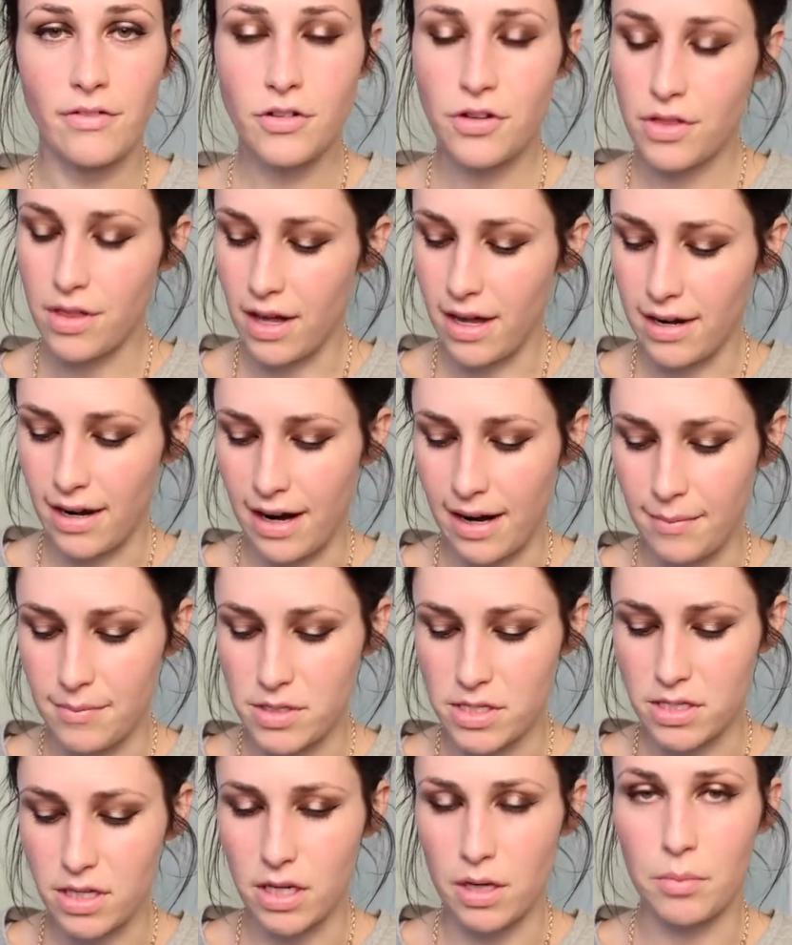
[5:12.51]
after that, I'm
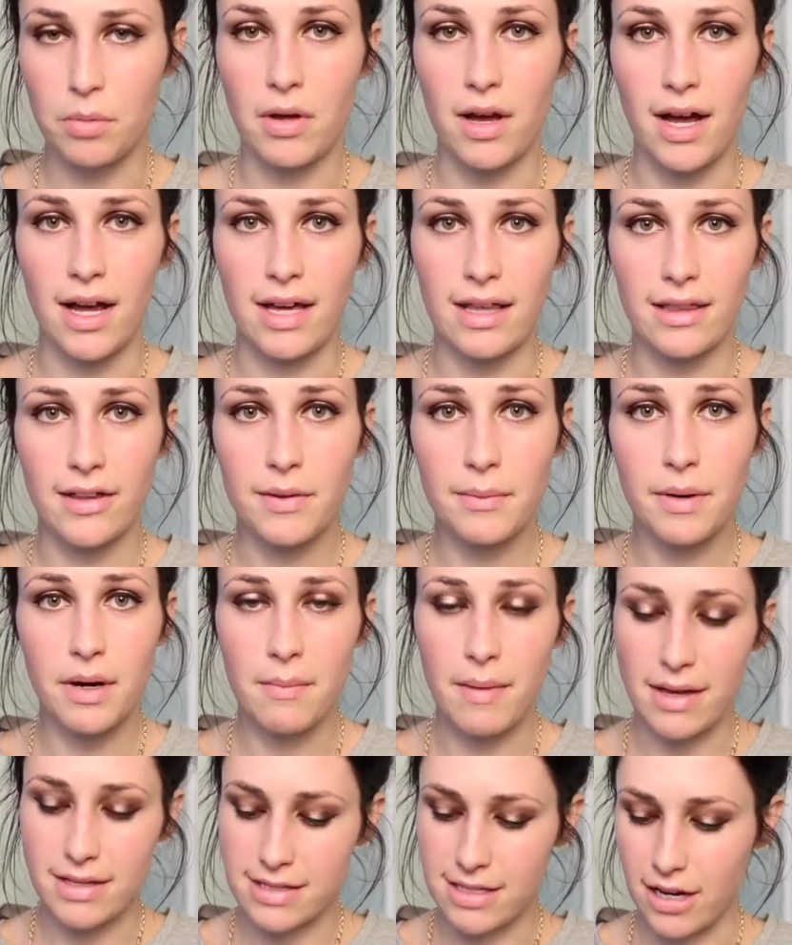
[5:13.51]
just going to apply a little bit of
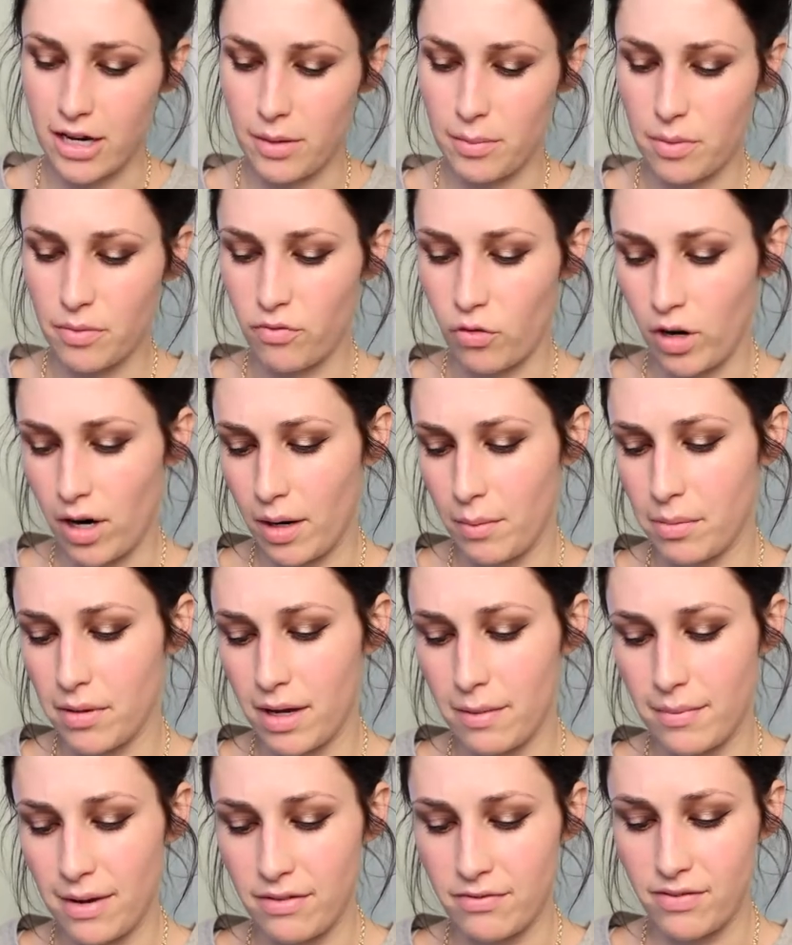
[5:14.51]
mascara before I
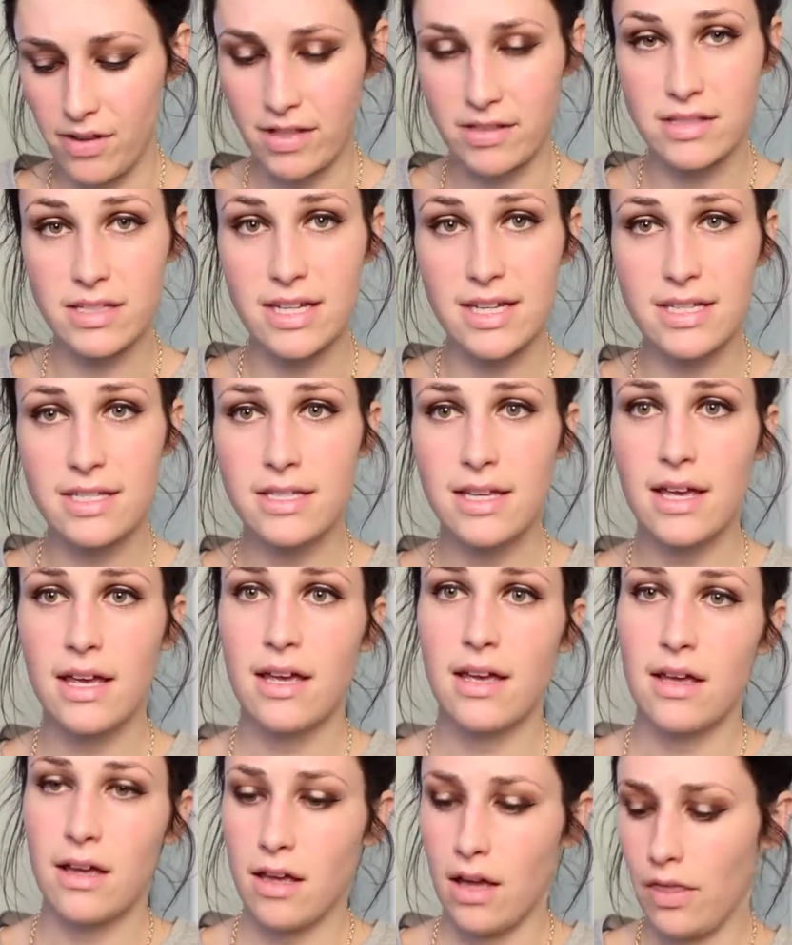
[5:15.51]
apply my falsies.
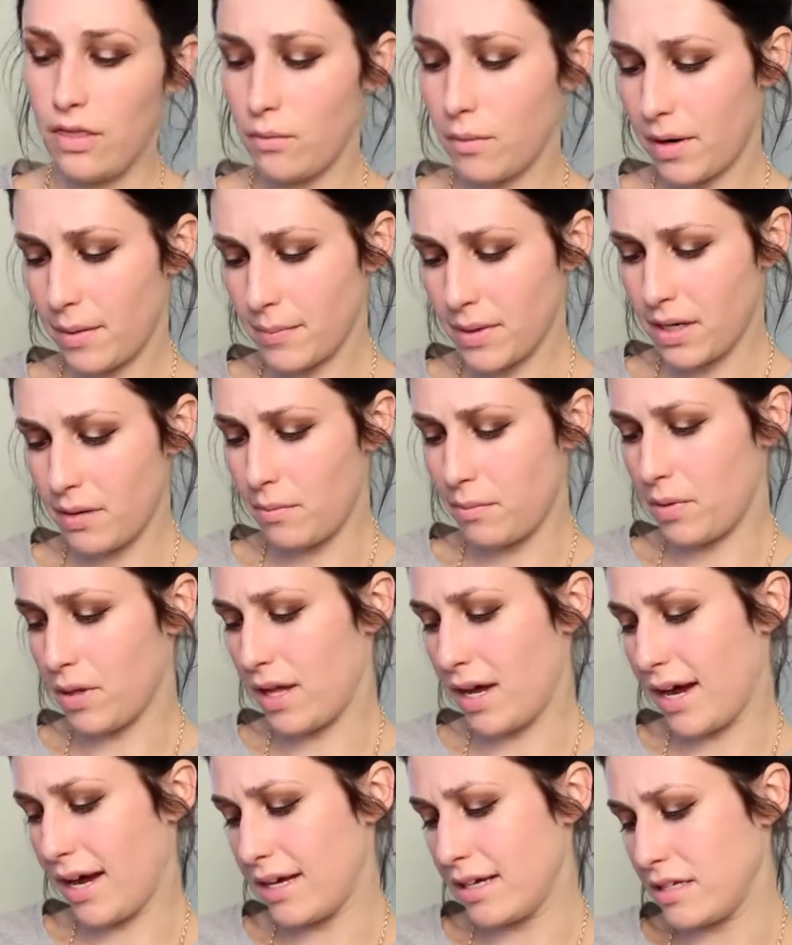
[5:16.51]
And the one I'm going to
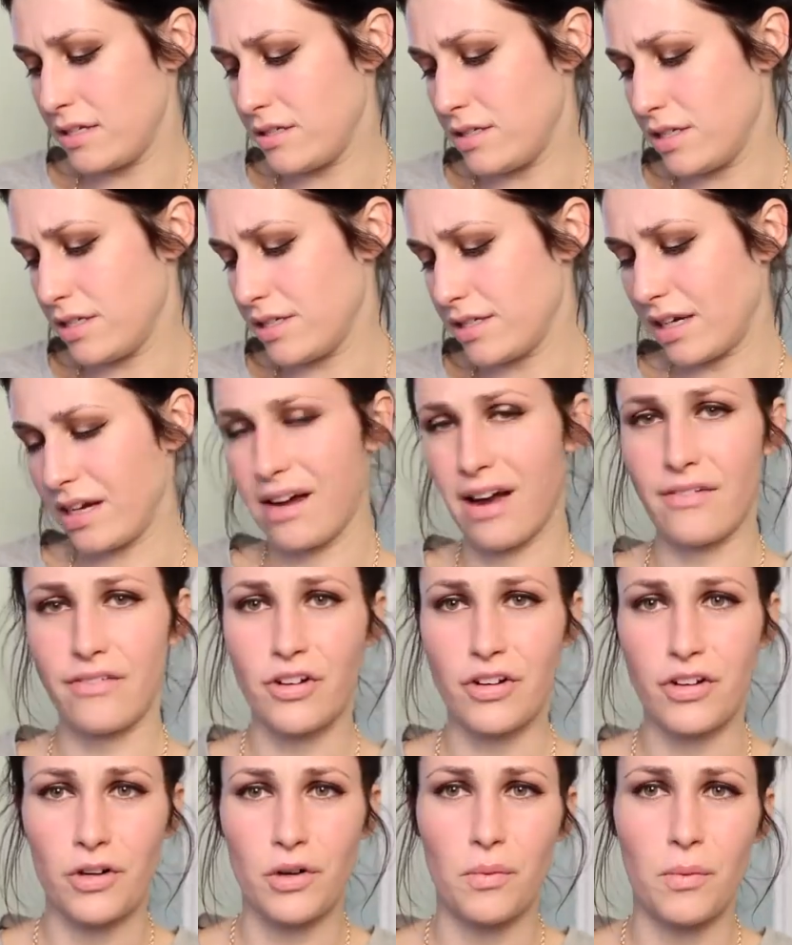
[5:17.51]
apply is just a
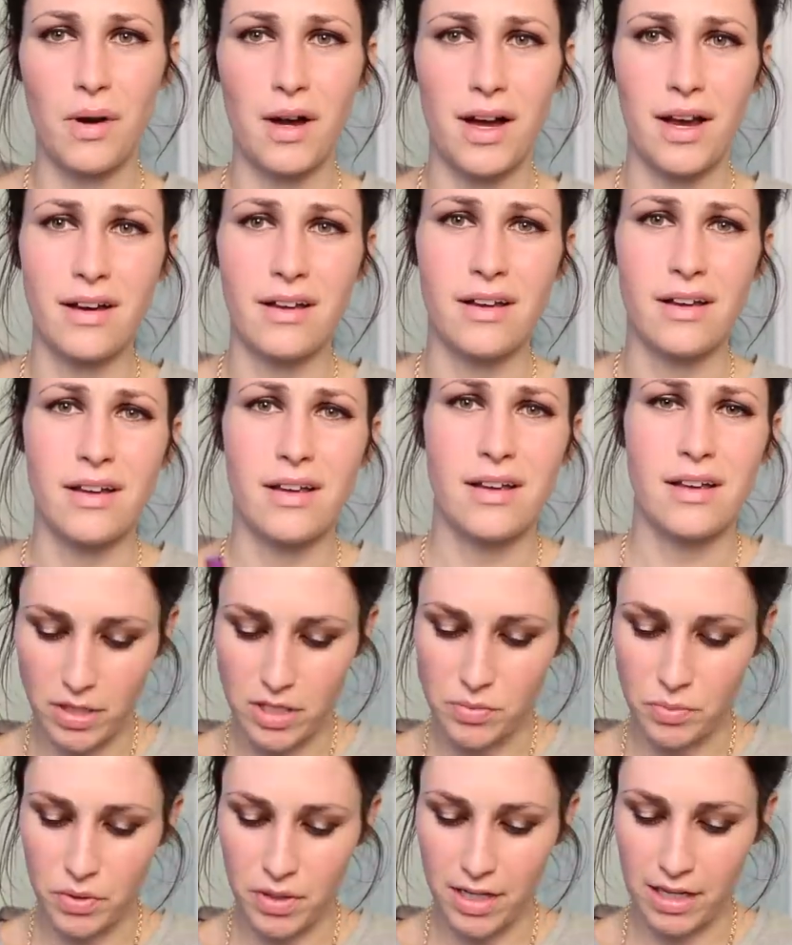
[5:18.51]
Covergirl one.
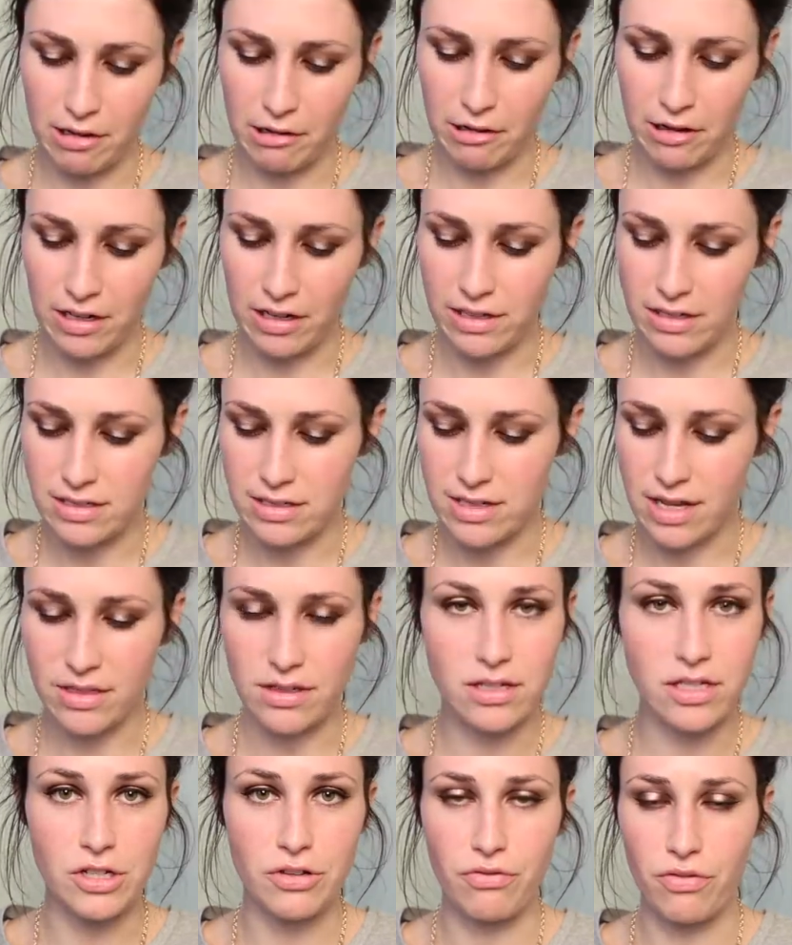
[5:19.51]
Works pretty good. It's
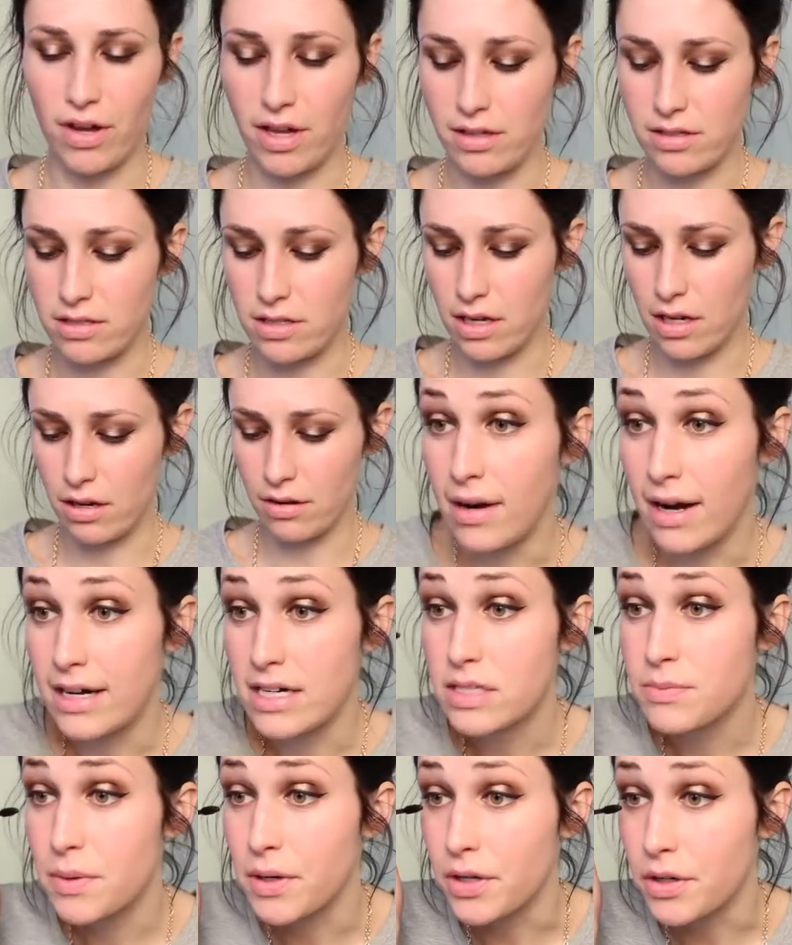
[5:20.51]
nothing too fancy. And I
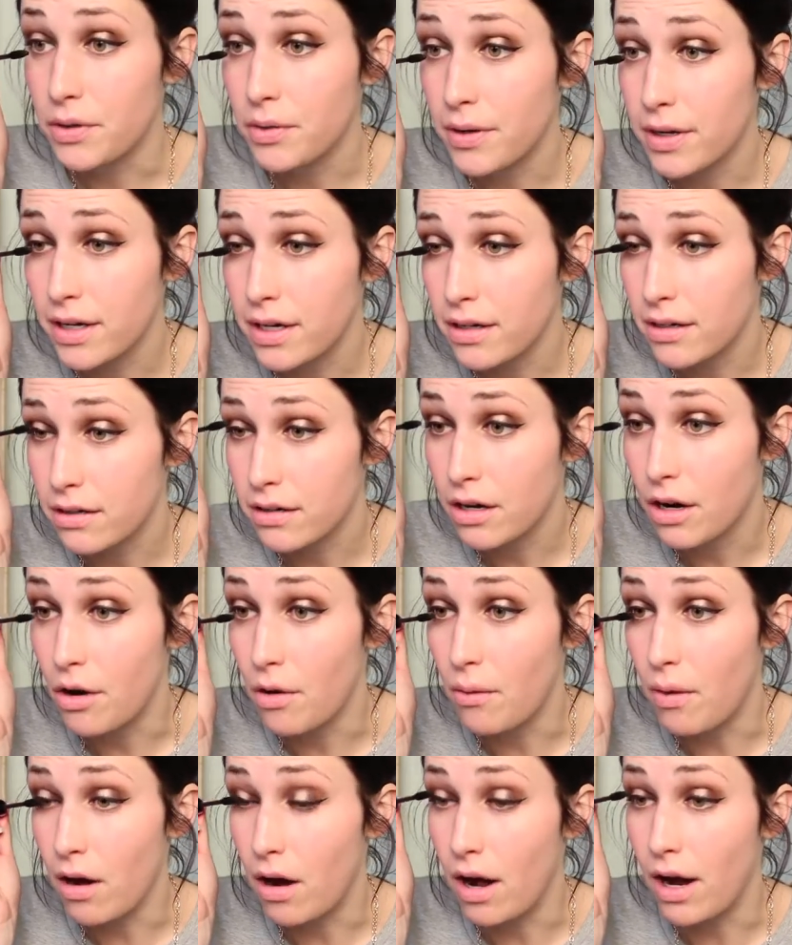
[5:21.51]
just put a quick
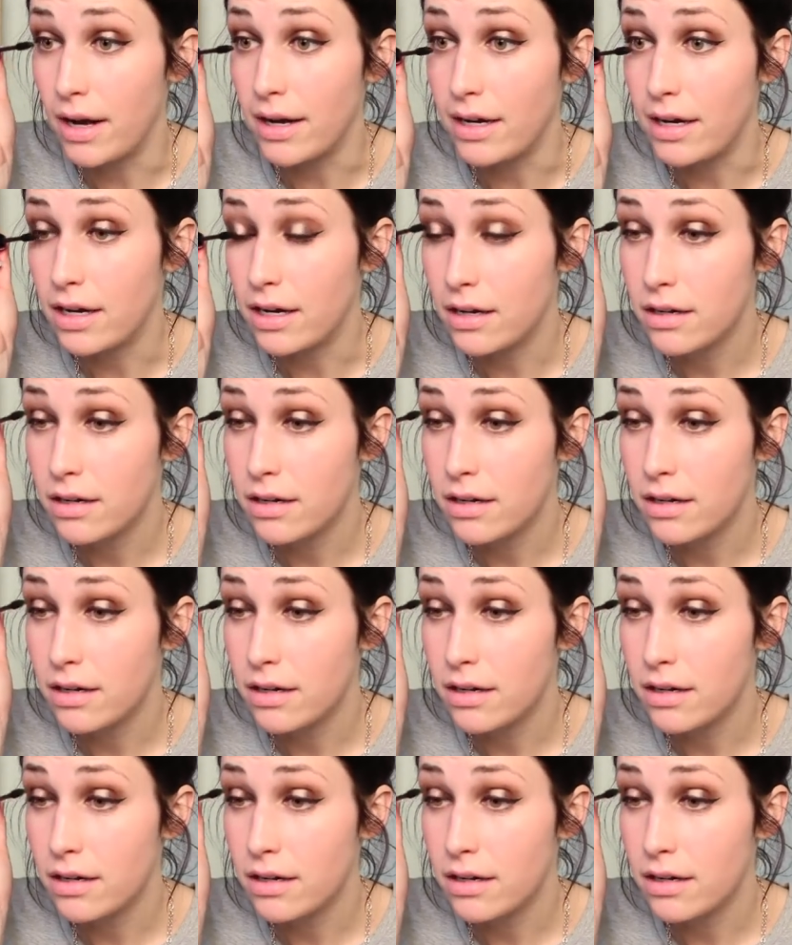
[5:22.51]
coat on.